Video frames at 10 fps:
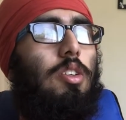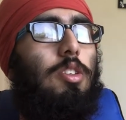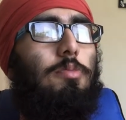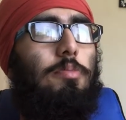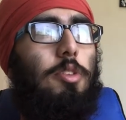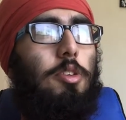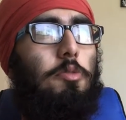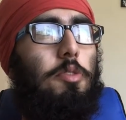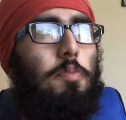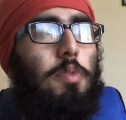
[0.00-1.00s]
was
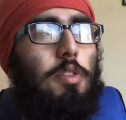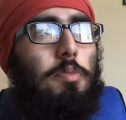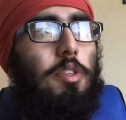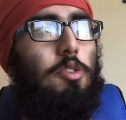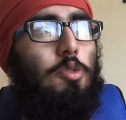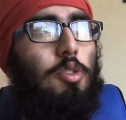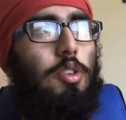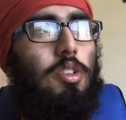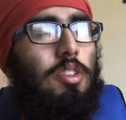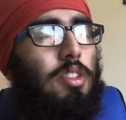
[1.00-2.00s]
supposed to be
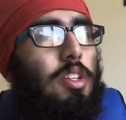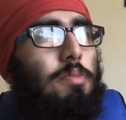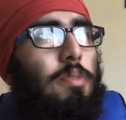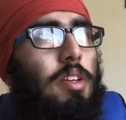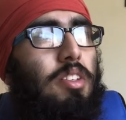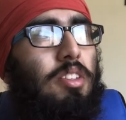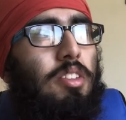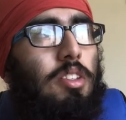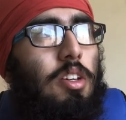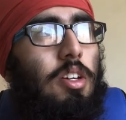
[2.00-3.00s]
shorter than this, but
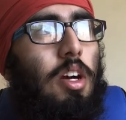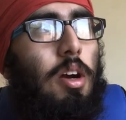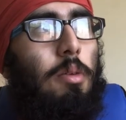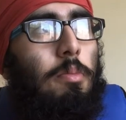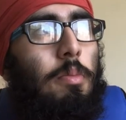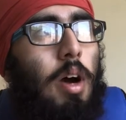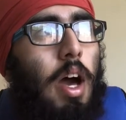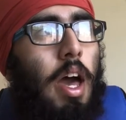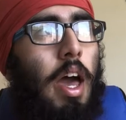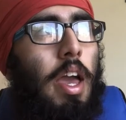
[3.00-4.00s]
I
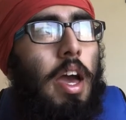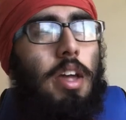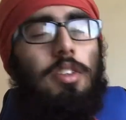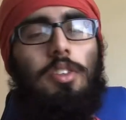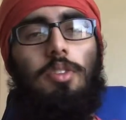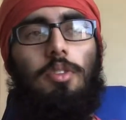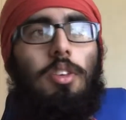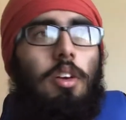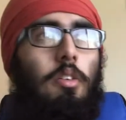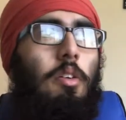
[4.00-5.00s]
had to,
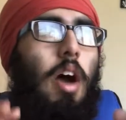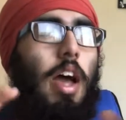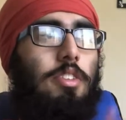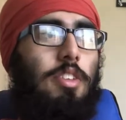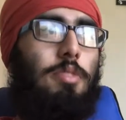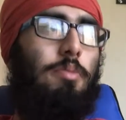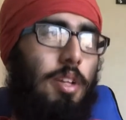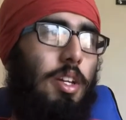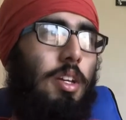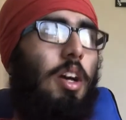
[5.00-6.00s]
you know, had to
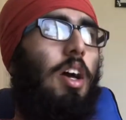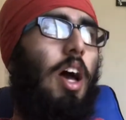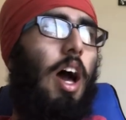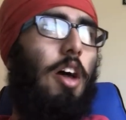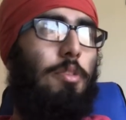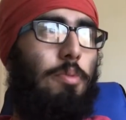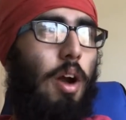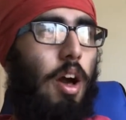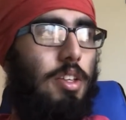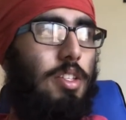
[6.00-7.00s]
explain how the
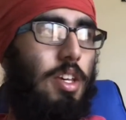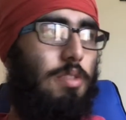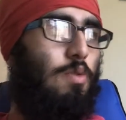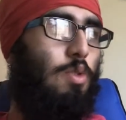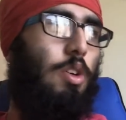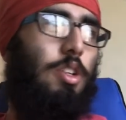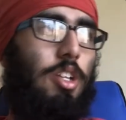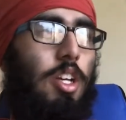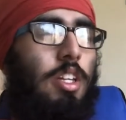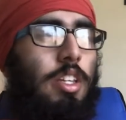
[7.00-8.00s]
process
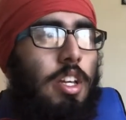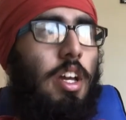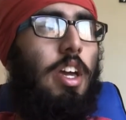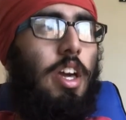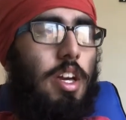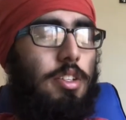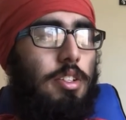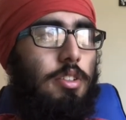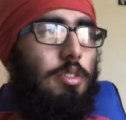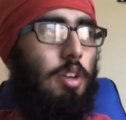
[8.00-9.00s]
worked, and then I had
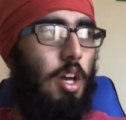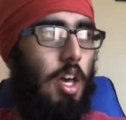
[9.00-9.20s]
to,